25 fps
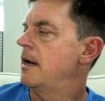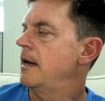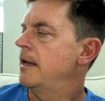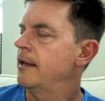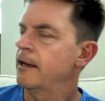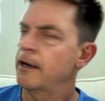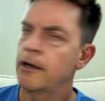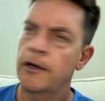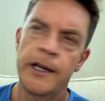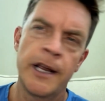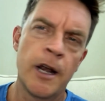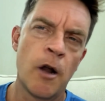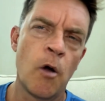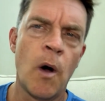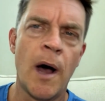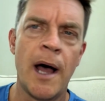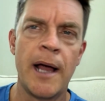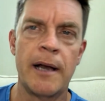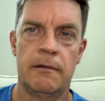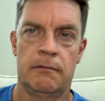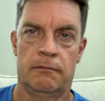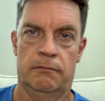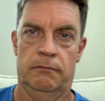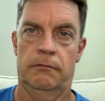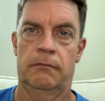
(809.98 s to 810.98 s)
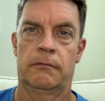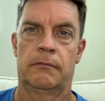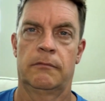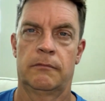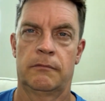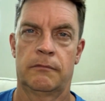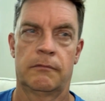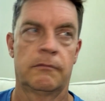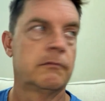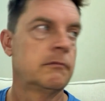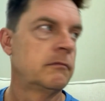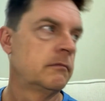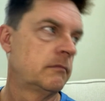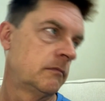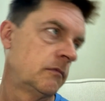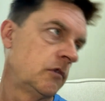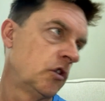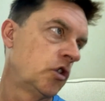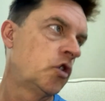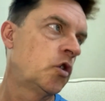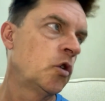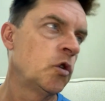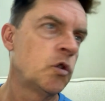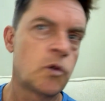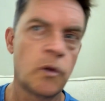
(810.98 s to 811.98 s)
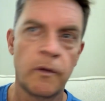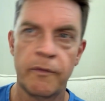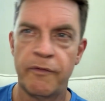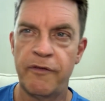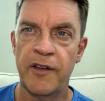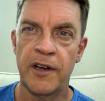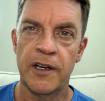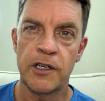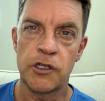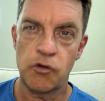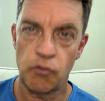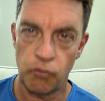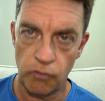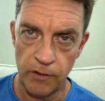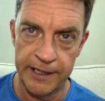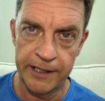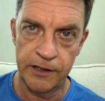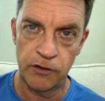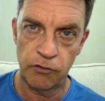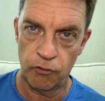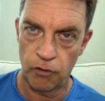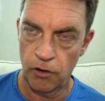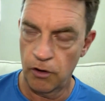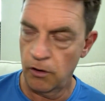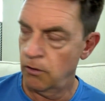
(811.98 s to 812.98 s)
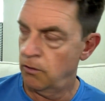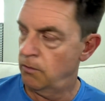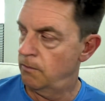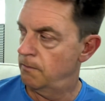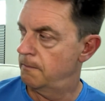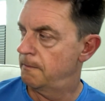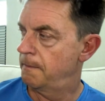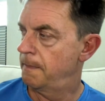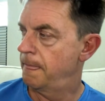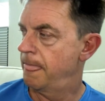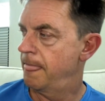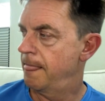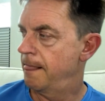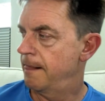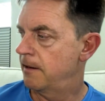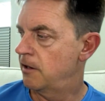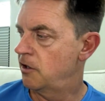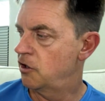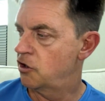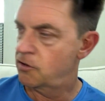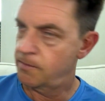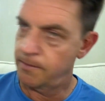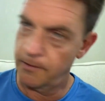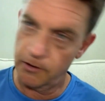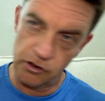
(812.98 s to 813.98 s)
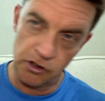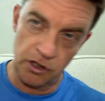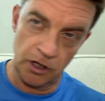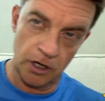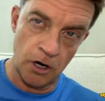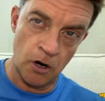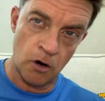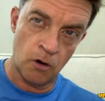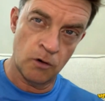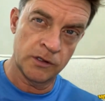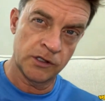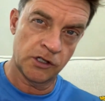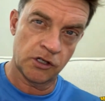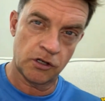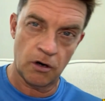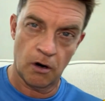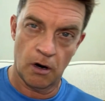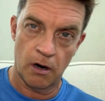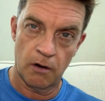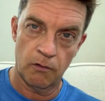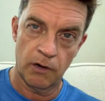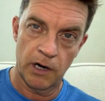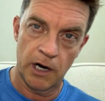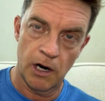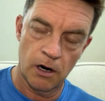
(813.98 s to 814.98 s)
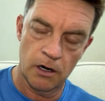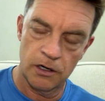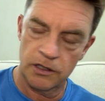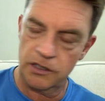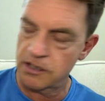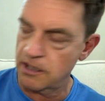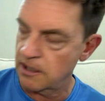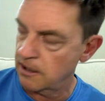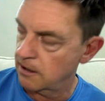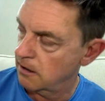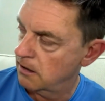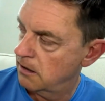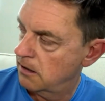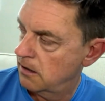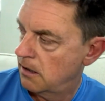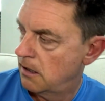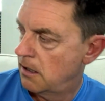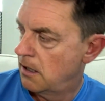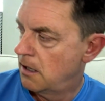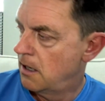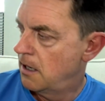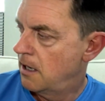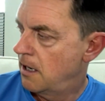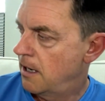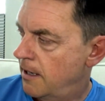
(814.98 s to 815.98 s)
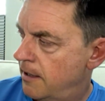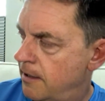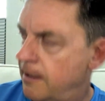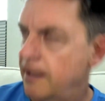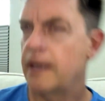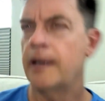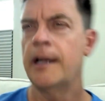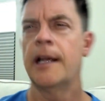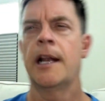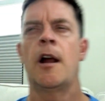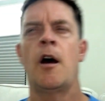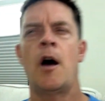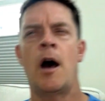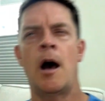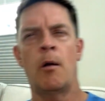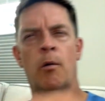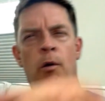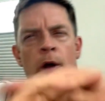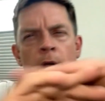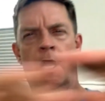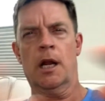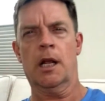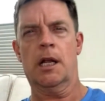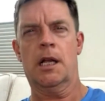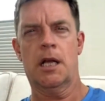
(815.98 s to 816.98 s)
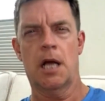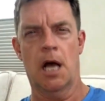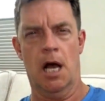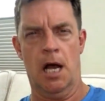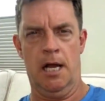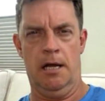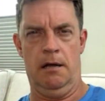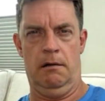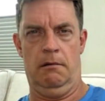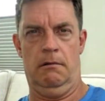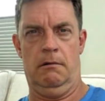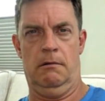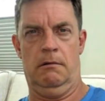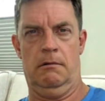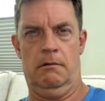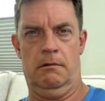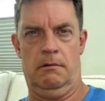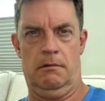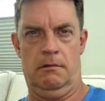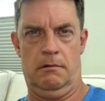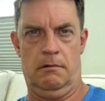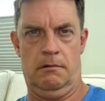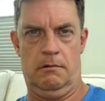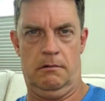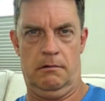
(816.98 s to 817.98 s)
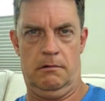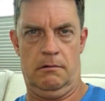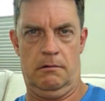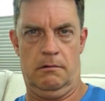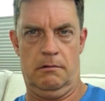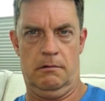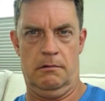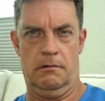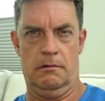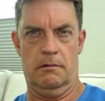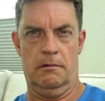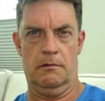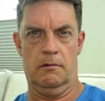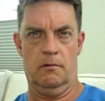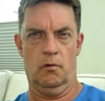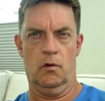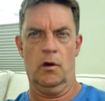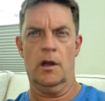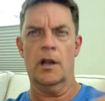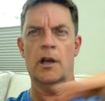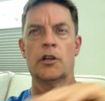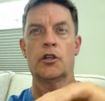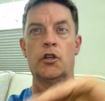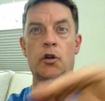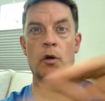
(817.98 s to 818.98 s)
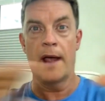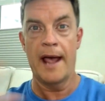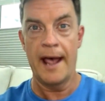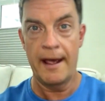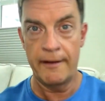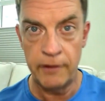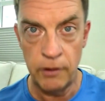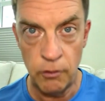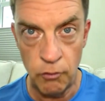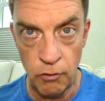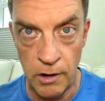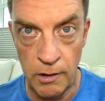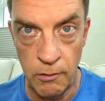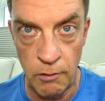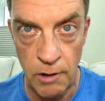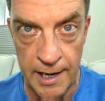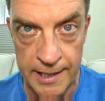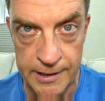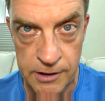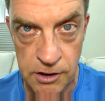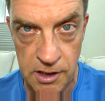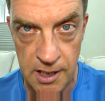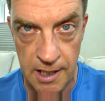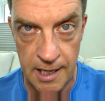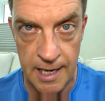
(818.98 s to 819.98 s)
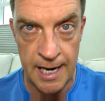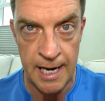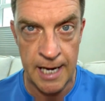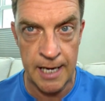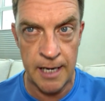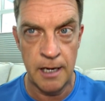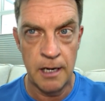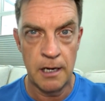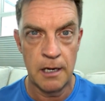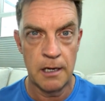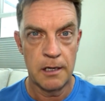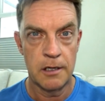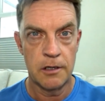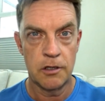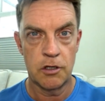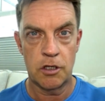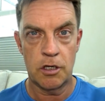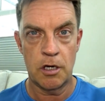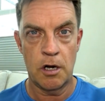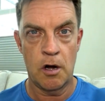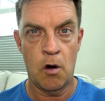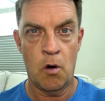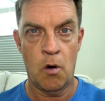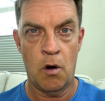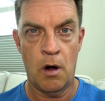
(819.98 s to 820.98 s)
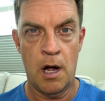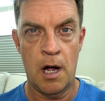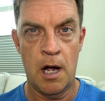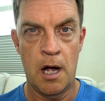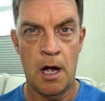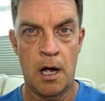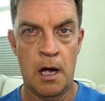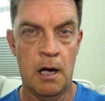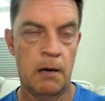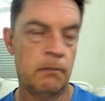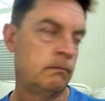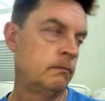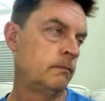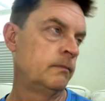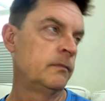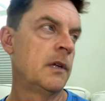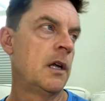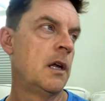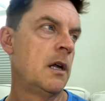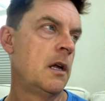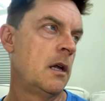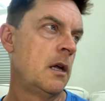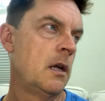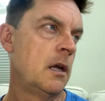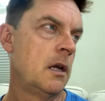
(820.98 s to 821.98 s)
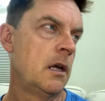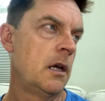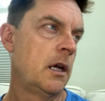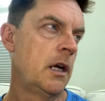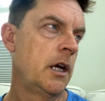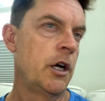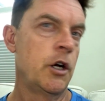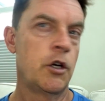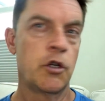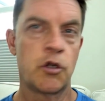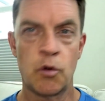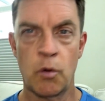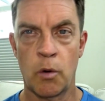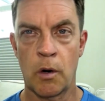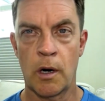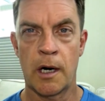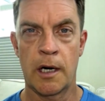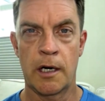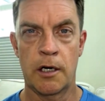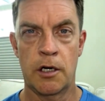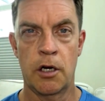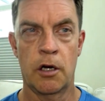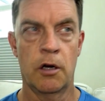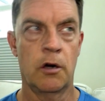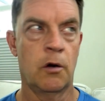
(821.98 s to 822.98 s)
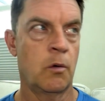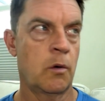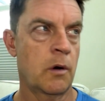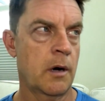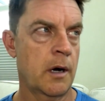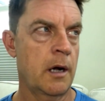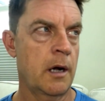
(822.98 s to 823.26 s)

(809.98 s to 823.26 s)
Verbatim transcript: I go, "You know what? As soon as we finish read through, you're supposed to go and start rehearsing." And they go, "You know what? We're going to cut. We're going to do heavy rewrites today. So, here's what we're going to do.